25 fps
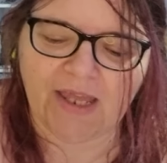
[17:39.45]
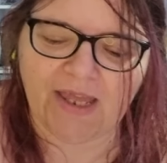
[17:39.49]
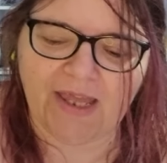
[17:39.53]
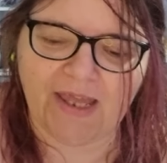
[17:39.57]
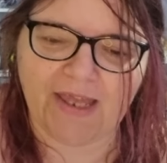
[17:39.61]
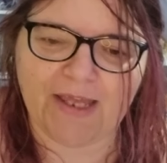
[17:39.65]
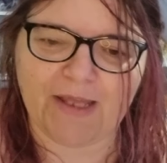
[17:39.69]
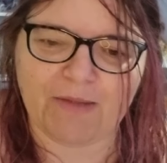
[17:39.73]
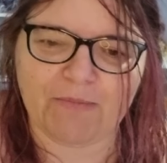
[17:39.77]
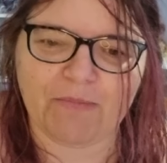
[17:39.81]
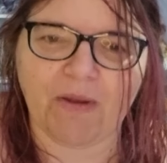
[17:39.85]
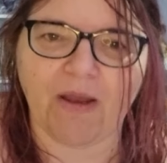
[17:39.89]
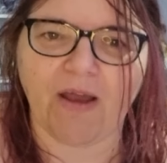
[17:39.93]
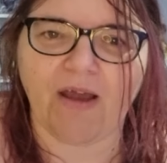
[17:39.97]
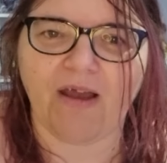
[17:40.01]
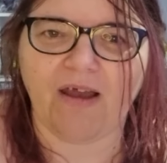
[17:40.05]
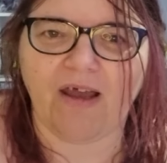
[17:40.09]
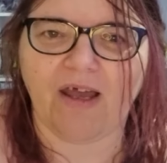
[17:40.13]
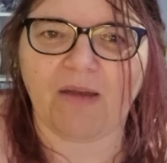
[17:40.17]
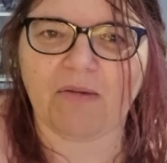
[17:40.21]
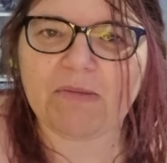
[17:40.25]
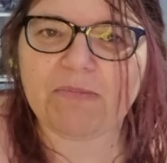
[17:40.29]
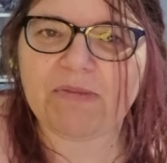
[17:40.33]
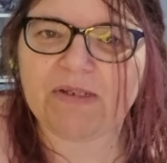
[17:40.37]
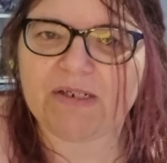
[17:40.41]
I'm
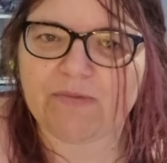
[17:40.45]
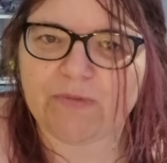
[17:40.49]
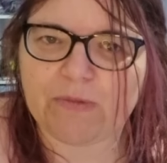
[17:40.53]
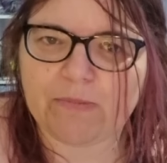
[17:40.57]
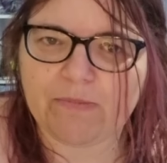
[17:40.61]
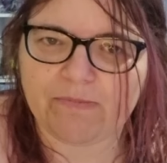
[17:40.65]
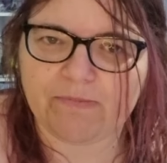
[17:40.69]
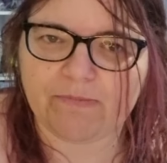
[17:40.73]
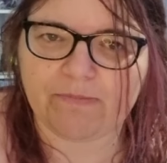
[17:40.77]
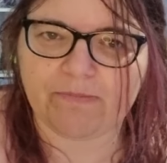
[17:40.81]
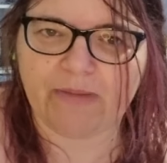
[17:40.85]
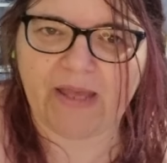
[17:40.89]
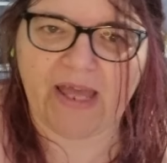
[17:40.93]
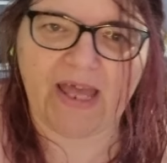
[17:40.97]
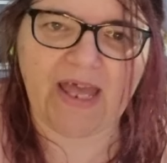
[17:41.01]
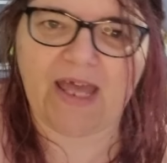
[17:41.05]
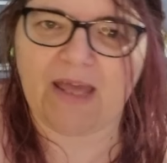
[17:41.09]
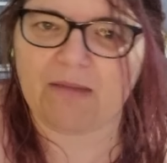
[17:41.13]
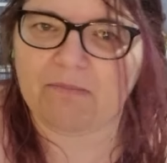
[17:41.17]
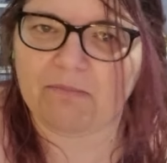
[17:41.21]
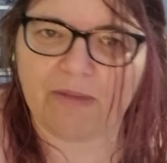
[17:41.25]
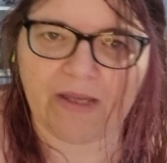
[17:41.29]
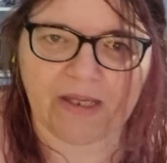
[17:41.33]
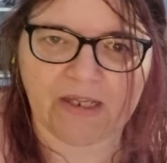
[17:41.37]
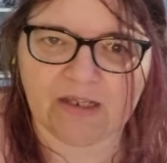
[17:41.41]
a bit of a bah
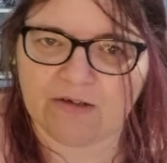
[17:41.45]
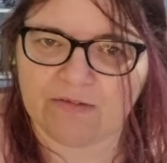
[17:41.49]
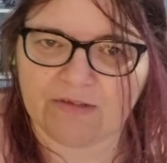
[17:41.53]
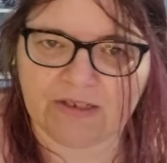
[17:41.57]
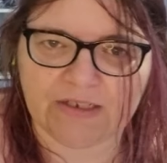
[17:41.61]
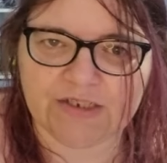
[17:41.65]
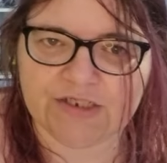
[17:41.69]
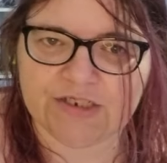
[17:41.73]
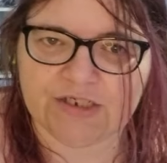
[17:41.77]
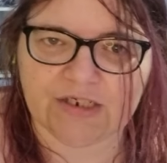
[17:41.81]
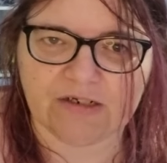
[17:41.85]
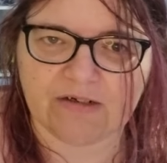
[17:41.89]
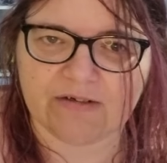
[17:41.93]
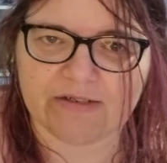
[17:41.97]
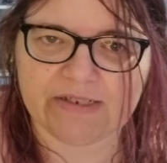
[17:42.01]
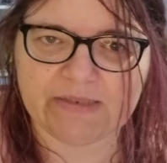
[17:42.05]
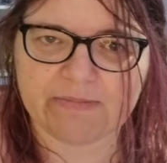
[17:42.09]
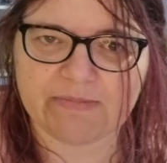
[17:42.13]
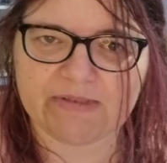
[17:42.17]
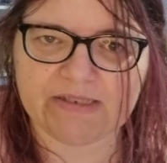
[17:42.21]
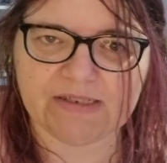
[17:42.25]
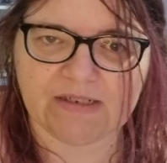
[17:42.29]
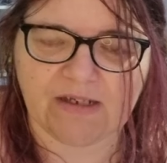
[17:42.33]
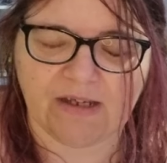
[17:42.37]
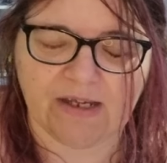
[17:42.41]
humbug Grinch at
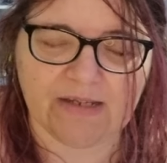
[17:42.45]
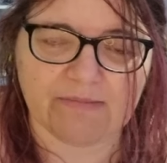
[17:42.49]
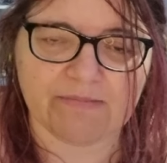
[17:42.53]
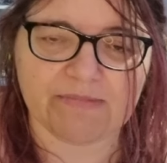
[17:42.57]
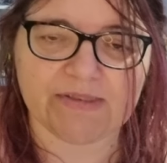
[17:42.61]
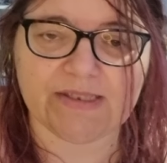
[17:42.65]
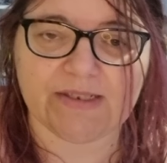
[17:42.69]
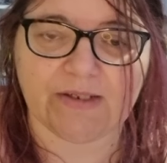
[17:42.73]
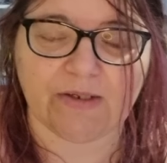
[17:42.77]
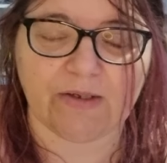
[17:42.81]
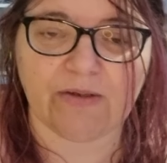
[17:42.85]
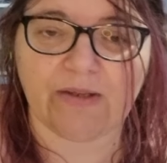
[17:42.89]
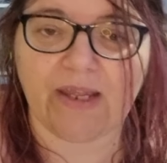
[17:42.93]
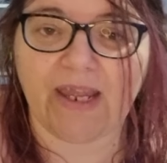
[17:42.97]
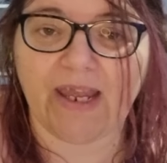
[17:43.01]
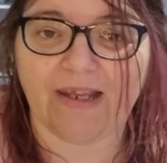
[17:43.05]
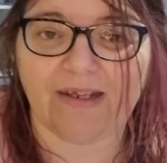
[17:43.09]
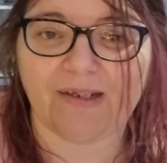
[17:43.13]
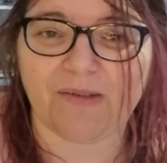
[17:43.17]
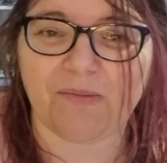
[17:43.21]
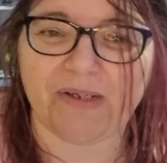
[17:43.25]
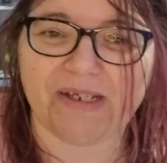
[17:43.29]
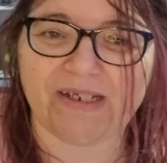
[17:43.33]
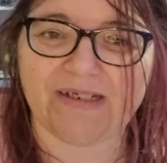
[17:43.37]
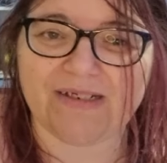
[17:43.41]
Christmas time, so
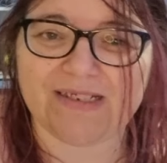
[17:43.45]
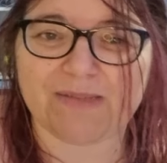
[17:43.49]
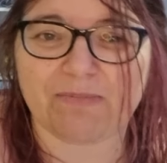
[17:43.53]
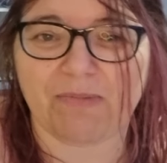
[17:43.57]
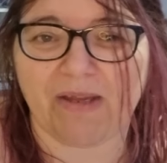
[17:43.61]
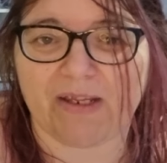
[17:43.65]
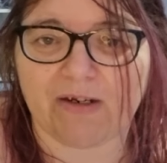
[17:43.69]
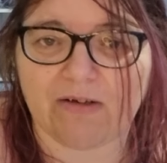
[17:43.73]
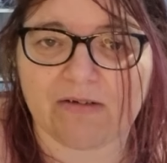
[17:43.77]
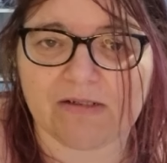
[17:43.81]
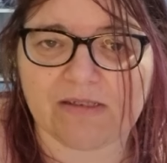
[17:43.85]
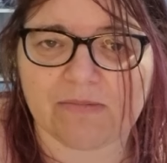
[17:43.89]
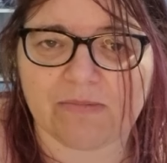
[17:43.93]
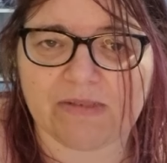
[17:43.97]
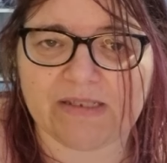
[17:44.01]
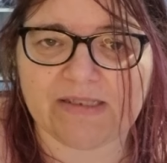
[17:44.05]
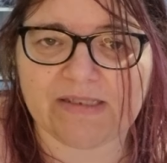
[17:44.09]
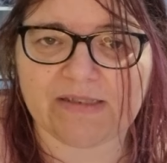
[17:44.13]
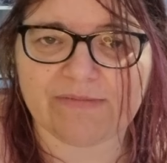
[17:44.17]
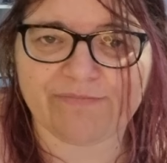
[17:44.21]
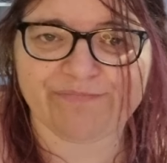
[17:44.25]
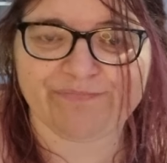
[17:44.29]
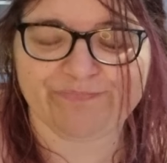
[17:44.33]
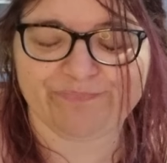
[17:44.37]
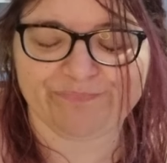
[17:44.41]
Halloween is my
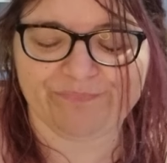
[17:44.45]
Christmas,